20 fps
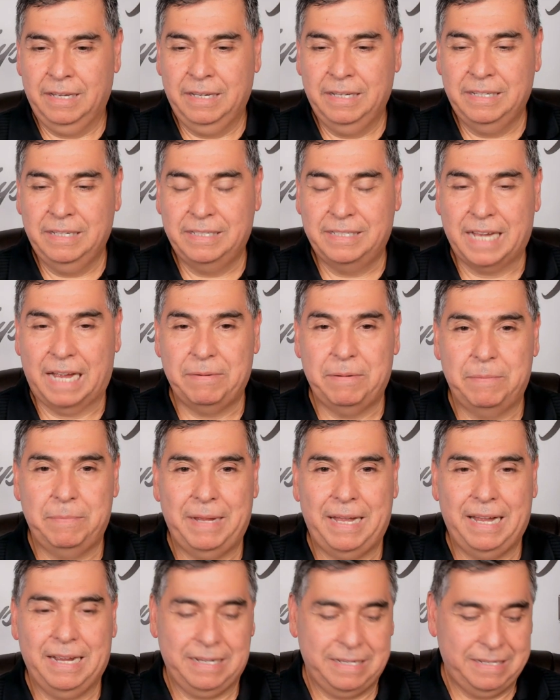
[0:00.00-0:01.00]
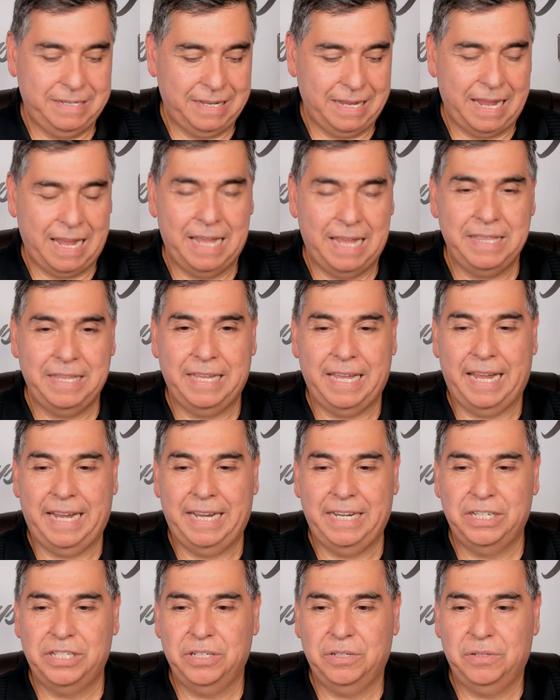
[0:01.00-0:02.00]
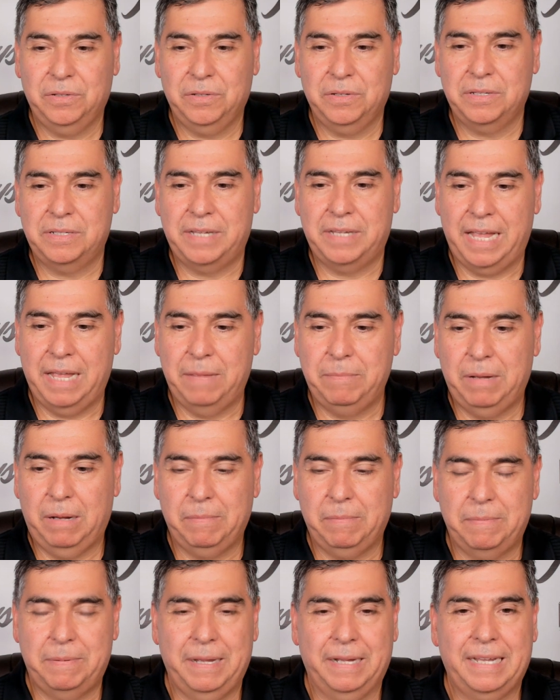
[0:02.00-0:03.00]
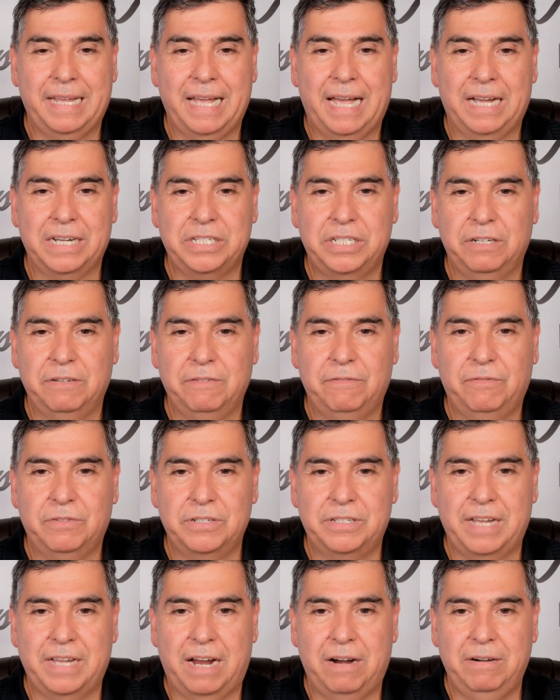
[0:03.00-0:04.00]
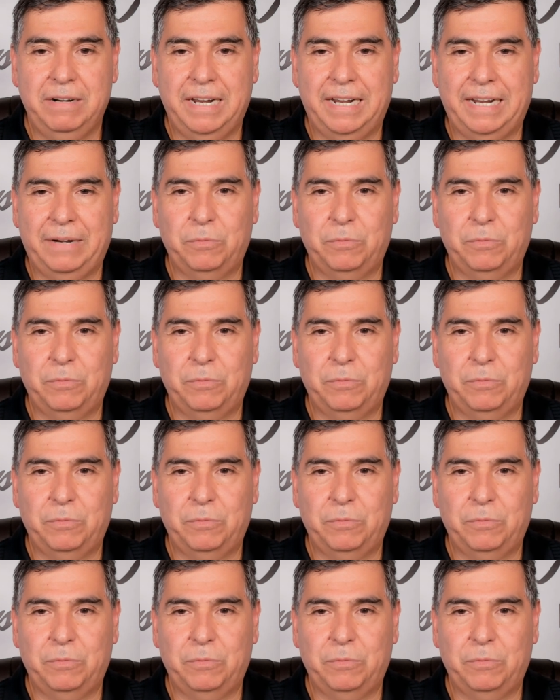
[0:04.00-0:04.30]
Diamondbacks and the Angels, MLB pick action for Saturday.